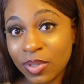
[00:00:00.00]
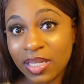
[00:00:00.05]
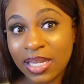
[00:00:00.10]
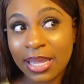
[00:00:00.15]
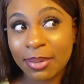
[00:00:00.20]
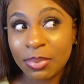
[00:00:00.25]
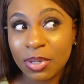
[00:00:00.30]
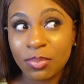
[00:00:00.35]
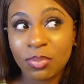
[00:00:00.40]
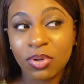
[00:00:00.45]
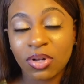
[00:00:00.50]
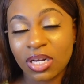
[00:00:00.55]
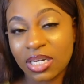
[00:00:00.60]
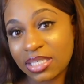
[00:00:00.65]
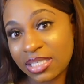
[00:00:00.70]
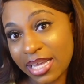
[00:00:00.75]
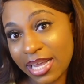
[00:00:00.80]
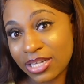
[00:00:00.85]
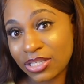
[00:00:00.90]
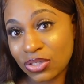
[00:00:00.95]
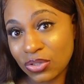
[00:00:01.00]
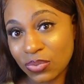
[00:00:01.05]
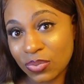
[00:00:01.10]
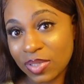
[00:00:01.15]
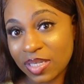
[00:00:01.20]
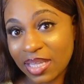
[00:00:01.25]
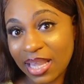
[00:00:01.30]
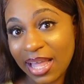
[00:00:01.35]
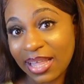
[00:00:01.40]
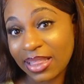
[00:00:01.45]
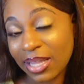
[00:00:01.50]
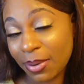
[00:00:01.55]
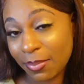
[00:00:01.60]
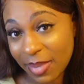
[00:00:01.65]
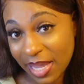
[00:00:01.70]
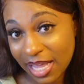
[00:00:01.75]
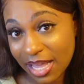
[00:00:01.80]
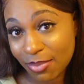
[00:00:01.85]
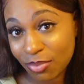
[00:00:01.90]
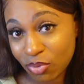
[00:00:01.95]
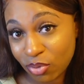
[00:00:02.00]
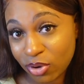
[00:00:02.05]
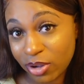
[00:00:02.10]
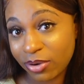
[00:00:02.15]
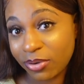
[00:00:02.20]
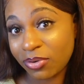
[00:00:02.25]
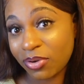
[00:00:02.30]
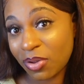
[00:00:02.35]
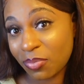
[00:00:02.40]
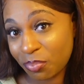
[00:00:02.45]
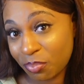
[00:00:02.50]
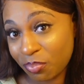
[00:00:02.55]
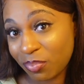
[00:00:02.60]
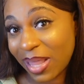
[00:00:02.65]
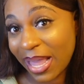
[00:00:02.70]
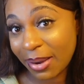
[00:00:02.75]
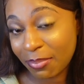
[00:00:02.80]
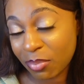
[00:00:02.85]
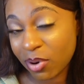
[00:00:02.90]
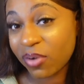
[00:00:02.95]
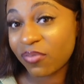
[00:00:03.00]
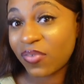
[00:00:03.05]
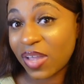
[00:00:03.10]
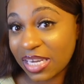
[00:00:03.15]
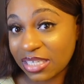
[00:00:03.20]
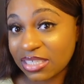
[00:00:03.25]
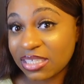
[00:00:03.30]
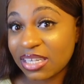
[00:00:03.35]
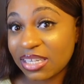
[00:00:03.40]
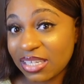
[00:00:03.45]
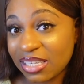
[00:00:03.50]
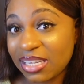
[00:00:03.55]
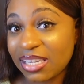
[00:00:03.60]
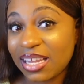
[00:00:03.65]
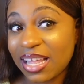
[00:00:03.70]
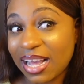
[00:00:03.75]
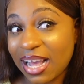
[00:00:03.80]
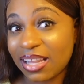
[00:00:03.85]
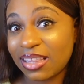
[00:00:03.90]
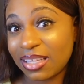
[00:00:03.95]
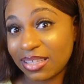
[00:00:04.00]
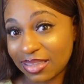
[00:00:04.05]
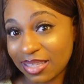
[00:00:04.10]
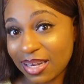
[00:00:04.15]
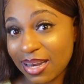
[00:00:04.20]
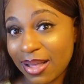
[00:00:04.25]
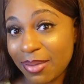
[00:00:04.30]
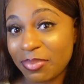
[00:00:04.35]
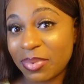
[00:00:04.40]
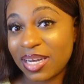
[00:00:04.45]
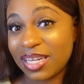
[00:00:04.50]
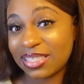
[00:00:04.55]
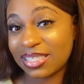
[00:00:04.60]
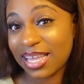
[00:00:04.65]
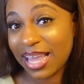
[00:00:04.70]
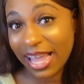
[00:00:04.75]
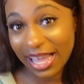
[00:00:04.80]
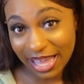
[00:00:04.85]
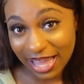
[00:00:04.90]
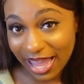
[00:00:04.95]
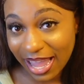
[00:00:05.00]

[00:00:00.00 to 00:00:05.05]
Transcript: Like, people are tattooing like their makeup on like professionally. Like, I looked it up and it's an